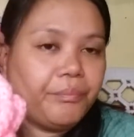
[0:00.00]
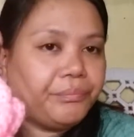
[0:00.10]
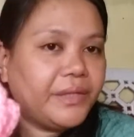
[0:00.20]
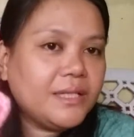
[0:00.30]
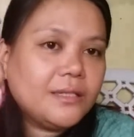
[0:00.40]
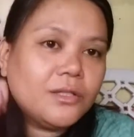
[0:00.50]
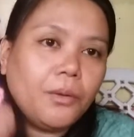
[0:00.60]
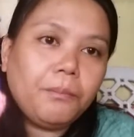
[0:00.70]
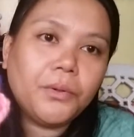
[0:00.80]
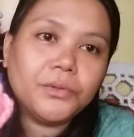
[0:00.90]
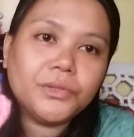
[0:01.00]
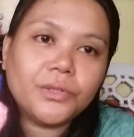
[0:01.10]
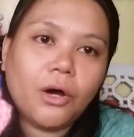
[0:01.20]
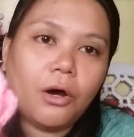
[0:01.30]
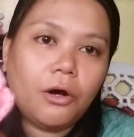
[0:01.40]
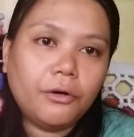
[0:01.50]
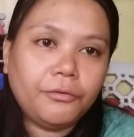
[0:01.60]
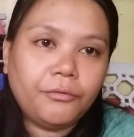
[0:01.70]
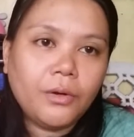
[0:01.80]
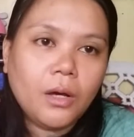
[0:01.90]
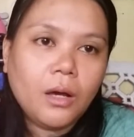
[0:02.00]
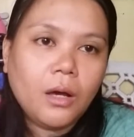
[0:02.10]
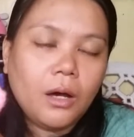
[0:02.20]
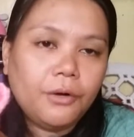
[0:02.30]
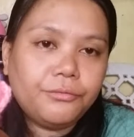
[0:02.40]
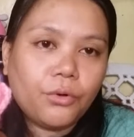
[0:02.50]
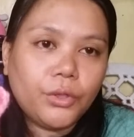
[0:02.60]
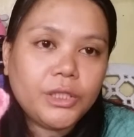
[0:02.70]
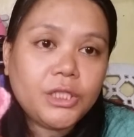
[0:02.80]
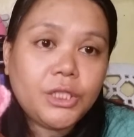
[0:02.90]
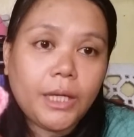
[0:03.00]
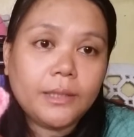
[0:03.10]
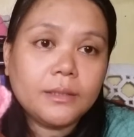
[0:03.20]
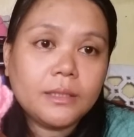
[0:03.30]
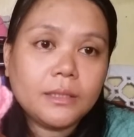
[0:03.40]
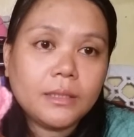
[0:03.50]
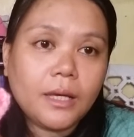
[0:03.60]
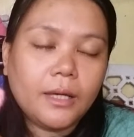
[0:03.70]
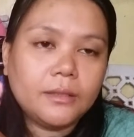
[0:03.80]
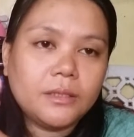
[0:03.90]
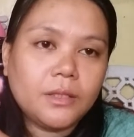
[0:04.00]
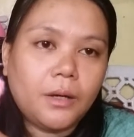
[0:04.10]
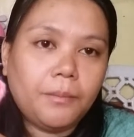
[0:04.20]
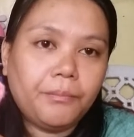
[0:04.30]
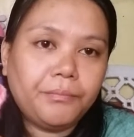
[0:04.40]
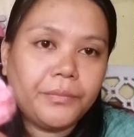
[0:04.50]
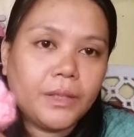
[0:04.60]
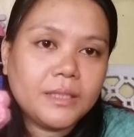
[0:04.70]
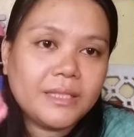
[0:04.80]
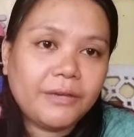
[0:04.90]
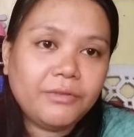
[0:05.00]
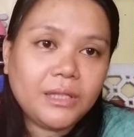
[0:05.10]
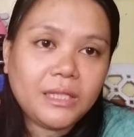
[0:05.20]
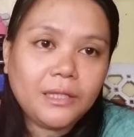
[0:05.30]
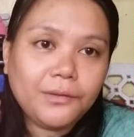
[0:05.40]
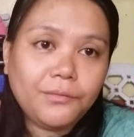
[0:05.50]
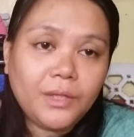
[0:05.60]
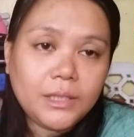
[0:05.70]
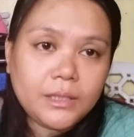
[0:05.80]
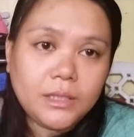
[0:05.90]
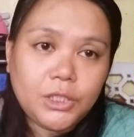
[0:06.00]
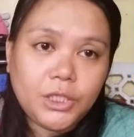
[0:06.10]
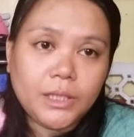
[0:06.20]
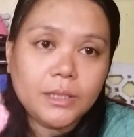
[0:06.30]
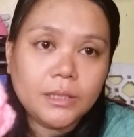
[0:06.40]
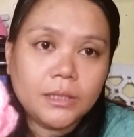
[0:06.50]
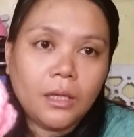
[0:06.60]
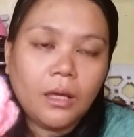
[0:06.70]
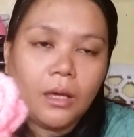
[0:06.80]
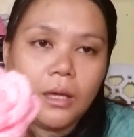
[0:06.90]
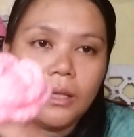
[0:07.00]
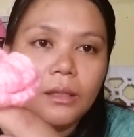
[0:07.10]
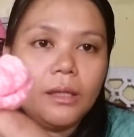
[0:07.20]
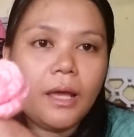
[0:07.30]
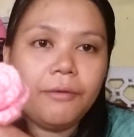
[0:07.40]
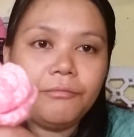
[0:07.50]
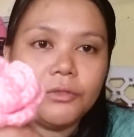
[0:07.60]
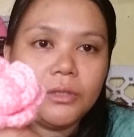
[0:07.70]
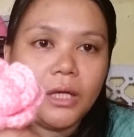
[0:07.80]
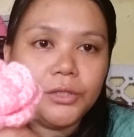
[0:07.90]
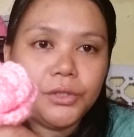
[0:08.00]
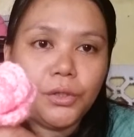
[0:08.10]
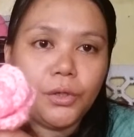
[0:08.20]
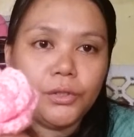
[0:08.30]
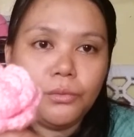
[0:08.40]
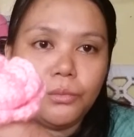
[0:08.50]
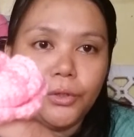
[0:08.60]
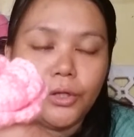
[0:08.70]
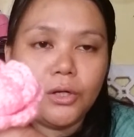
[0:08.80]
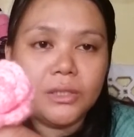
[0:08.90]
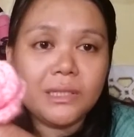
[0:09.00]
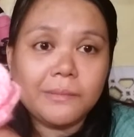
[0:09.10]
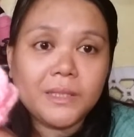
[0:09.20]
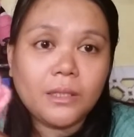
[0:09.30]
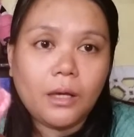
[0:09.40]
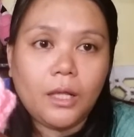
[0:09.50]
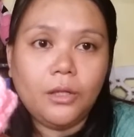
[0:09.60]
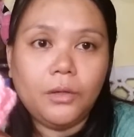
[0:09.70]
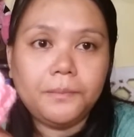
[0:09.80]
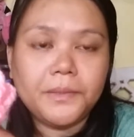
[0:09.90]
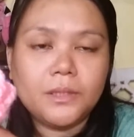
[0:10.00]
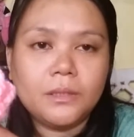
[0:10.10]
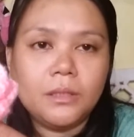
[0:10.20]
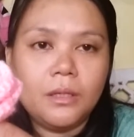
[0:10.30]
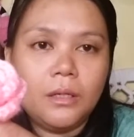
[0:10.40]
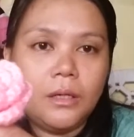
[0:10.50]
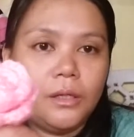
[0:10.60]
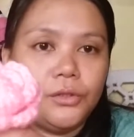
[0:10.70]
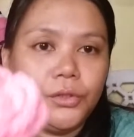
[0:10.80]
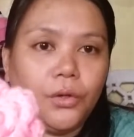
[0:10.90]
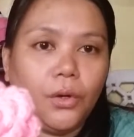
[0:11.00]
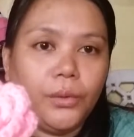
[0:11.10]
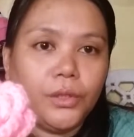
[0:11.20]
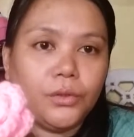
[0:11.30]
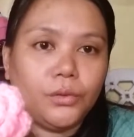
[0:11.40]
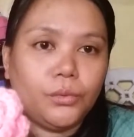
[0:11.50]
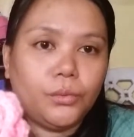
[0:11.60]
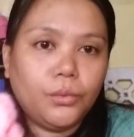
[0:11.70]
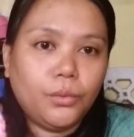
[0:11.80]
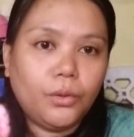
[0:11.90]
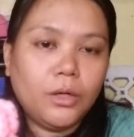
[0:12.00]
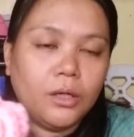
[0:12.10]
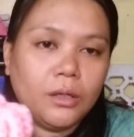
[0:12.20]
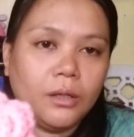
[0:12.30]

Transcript: This is composed of 40 chains and some 17 V stitches. Then after that, you're gonna work on some scallops. You're going to